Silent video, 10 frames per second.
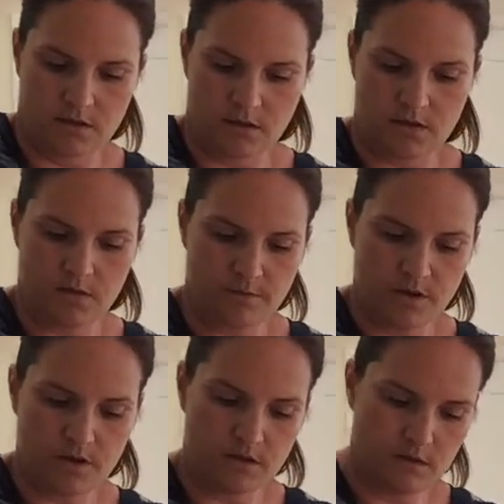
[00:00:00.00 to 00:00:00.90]
and
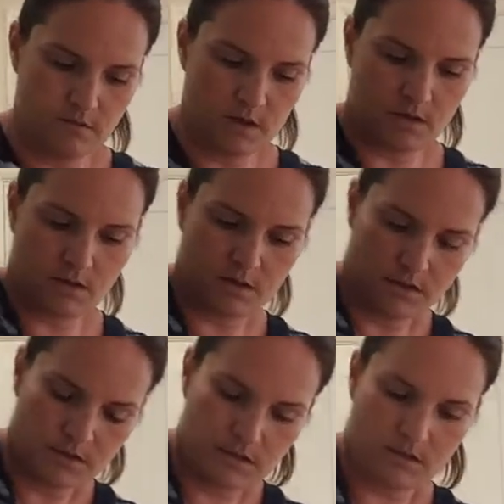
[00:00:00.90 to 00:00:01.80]
combine them
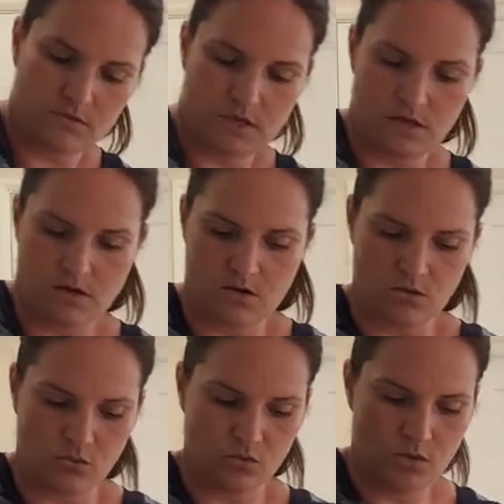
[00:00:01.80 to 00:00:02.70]
until they are
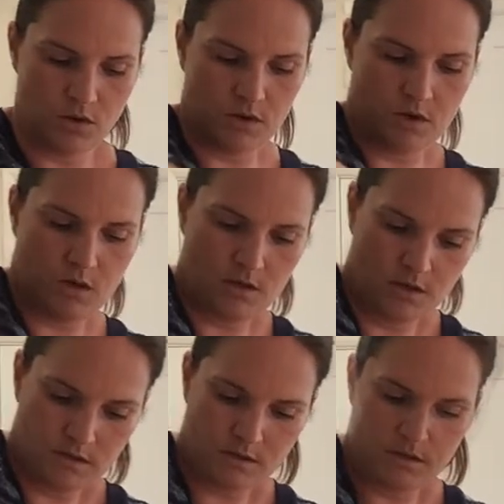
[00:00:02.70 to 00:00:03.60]
all
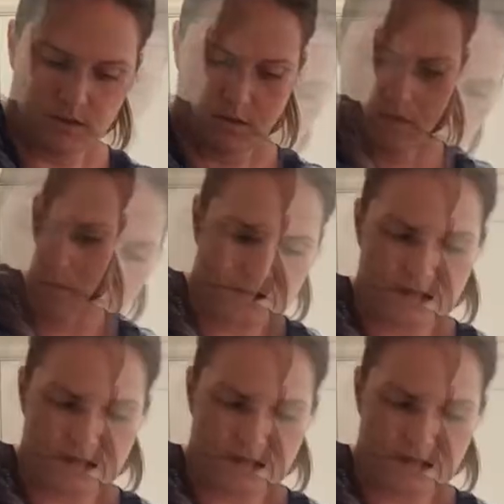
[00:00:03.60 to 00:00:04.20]
together.